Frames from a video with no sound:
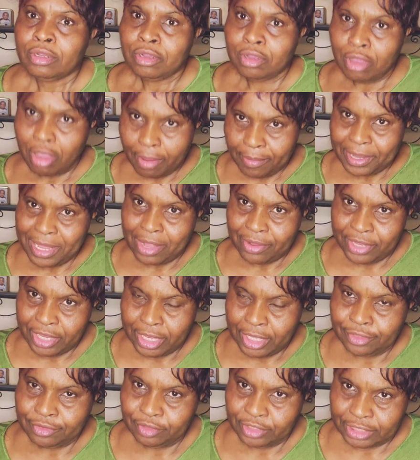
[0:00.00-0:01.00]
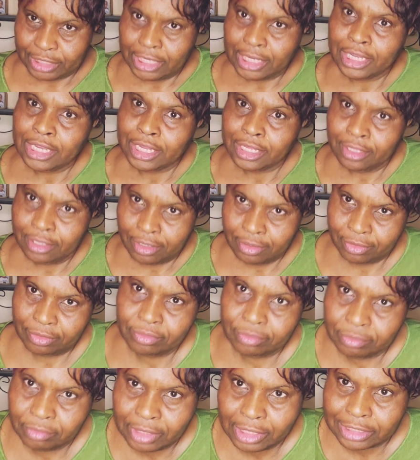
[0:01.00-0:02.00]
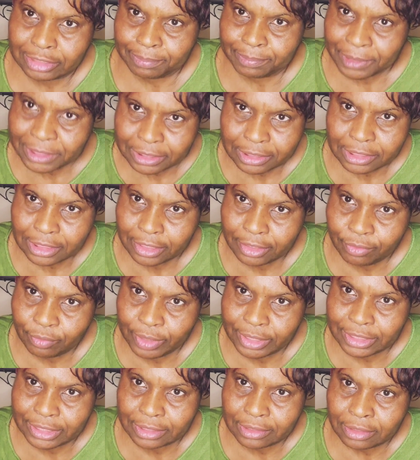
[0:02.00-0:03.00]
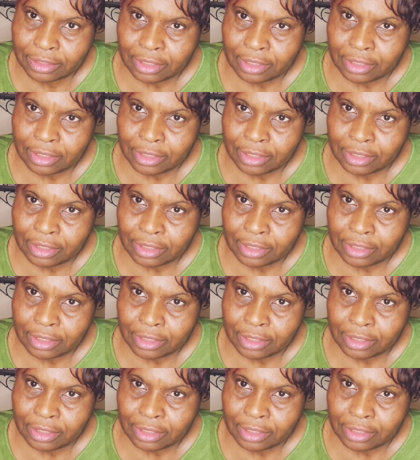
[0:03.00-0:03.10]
coming out here to say hello, especially with